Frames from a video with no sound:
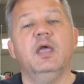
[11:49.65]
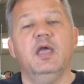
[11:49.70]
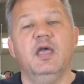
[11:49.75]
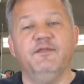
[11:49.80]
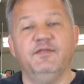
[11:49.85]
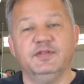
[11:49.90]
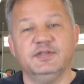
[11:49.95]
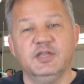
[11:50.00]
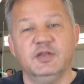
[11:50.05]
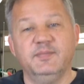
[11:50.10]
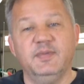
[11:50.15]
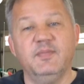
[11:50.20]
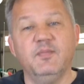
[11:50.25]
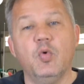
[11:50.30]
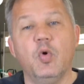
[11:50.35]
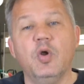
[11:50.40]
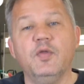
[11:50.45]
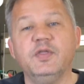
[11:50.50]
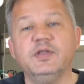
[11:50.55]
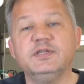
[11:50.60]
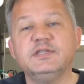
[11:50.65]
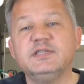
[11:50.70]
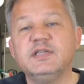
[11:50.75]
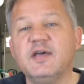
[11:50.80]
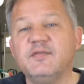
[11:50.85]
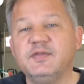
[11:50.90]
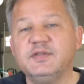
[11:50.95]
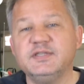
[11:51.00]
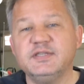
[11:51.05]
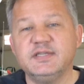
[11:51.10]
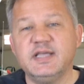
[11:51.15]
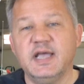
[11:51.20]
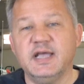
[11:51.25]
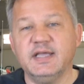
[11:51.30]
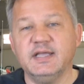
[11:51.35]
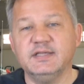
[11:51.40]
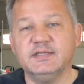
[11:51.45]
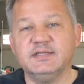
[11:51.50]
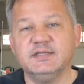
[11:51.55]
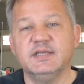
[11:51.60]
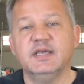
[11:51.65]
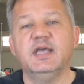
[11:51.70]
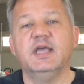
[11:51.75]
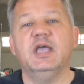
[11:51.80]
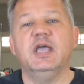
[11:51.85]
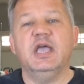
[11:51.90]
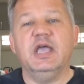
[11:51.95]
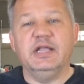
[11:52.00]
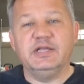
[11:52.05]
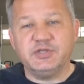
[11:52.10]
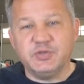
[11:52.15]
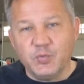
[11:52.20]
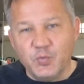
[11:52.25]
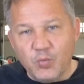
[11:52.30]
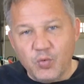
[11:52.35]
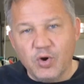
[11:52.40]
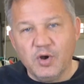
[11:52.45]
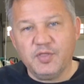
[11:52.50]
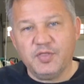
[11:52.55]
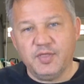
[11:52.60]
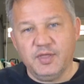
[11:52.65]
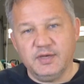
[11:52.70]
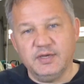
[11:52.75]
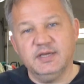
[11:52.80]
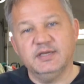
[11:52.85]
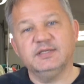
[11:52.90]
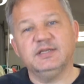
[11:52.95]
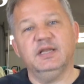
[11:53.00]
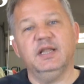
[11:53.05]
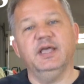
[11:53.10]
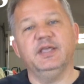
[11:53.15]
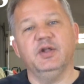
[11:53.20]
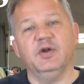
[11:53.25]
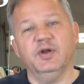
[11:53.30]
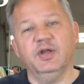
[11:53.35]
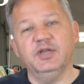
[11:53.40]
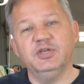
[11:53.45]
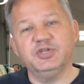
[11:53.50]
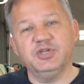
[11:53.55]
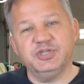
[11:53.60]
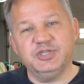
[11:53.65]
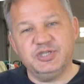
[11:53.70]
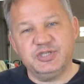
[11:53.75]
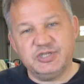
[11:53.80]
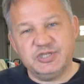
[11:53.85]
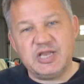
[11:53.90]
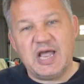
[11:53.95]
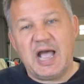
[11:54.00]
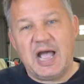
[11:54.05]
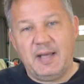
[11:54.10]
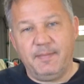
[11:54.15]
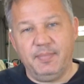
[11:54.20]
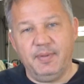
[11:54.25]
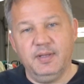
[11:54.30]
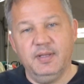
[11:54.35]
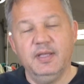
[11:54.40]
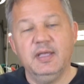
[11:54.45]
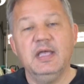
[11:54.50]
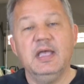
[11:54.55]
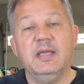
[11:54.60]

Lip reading: If it's going to be more than 7 seconds, it's worth it to let your engine stop,